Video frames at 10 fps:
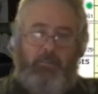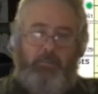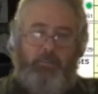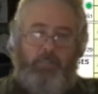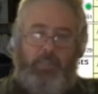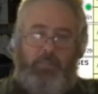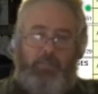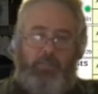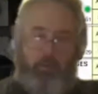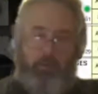
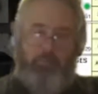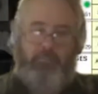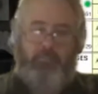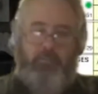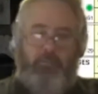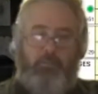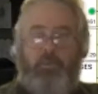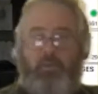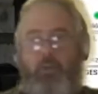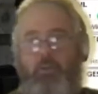because we
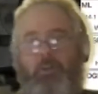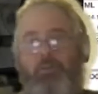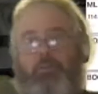don't know.